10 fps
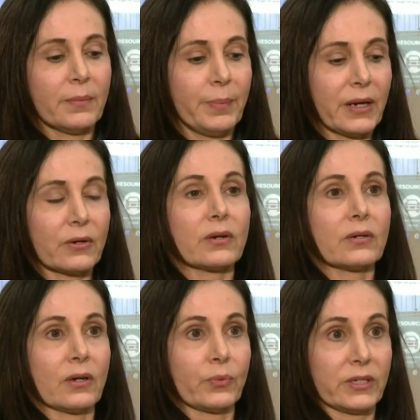
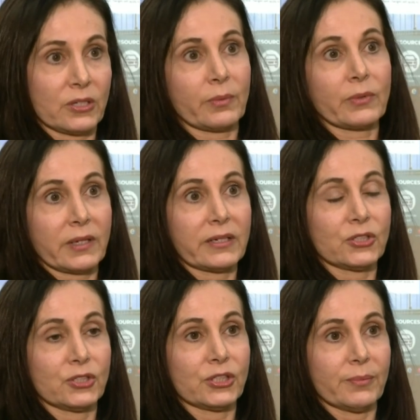bear a reasonable
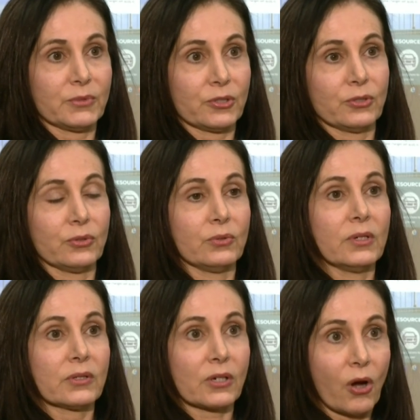relationship to the